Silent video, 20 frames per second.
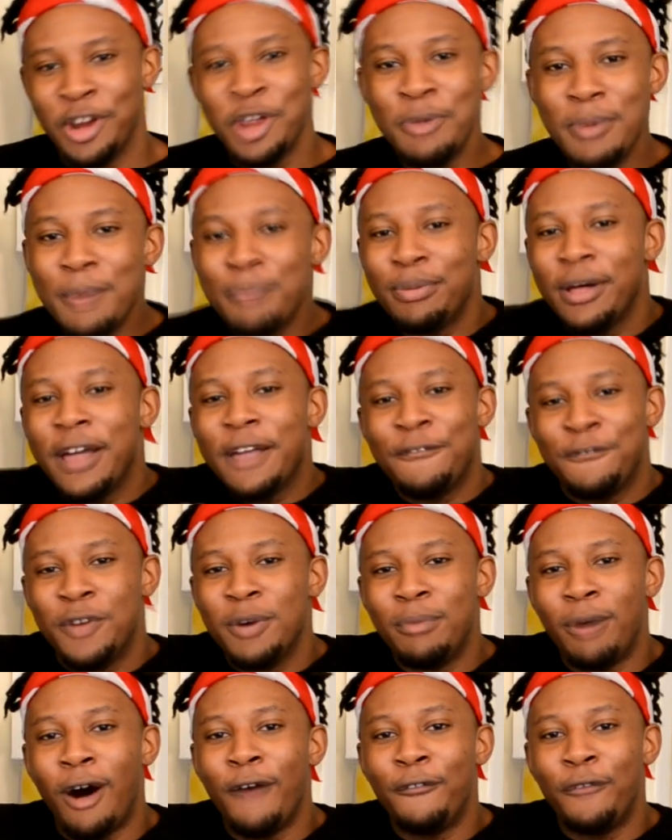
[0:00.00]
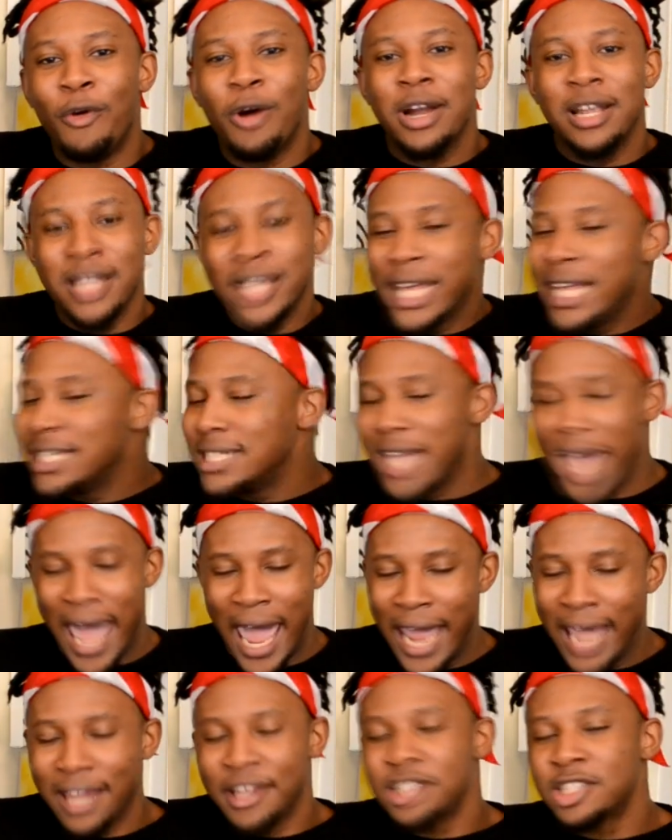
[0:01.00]
You've been playing football for at least
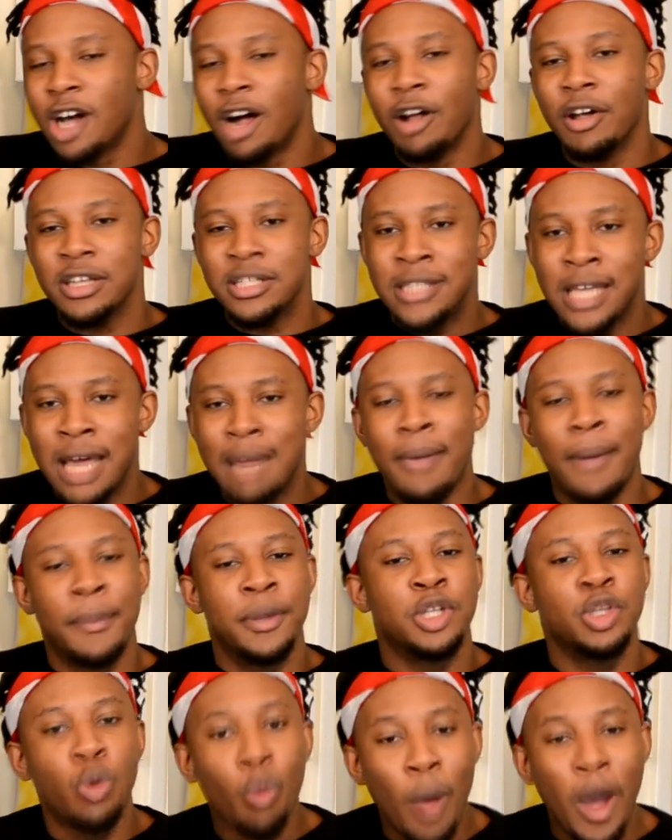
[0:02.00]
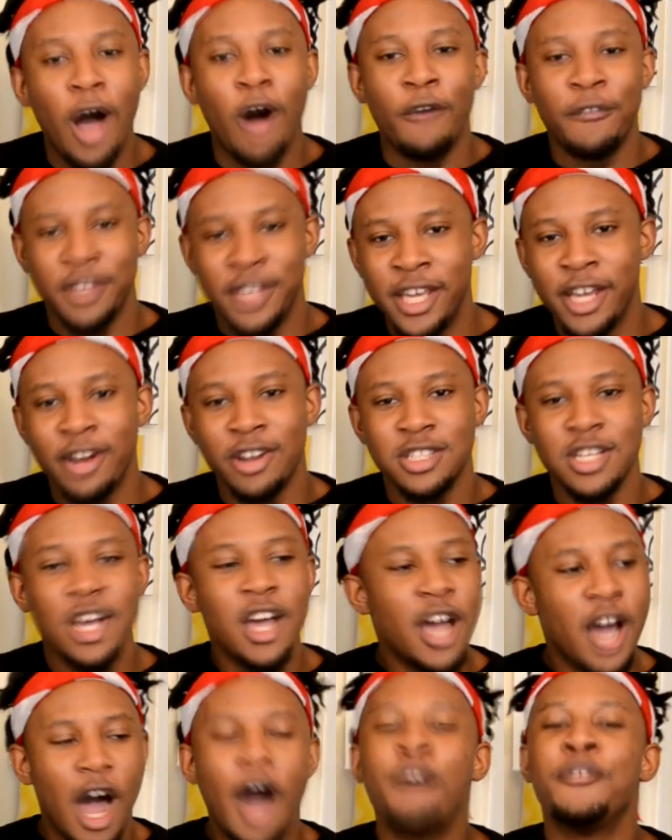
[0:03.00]
8, let's call it 10, maybe 12 years
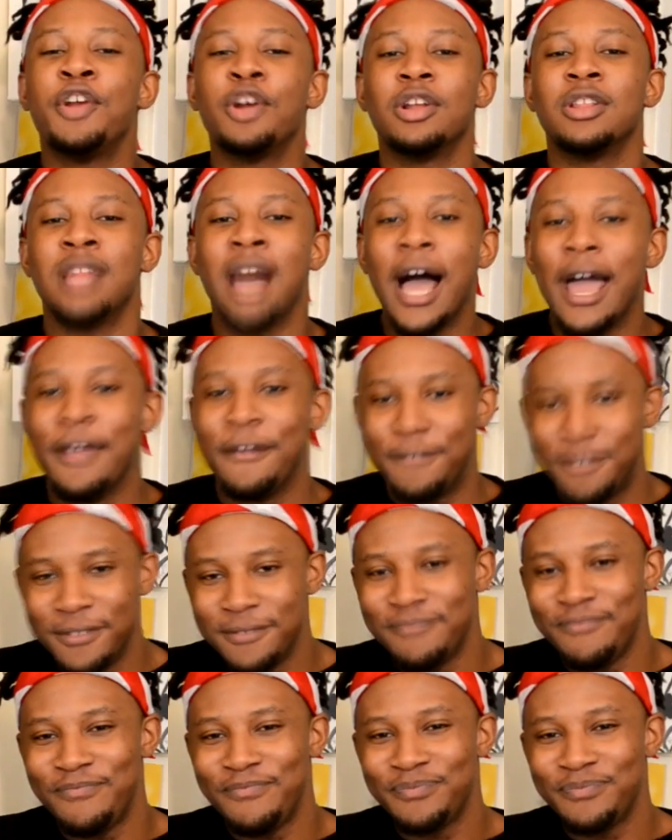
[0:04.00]
of your life.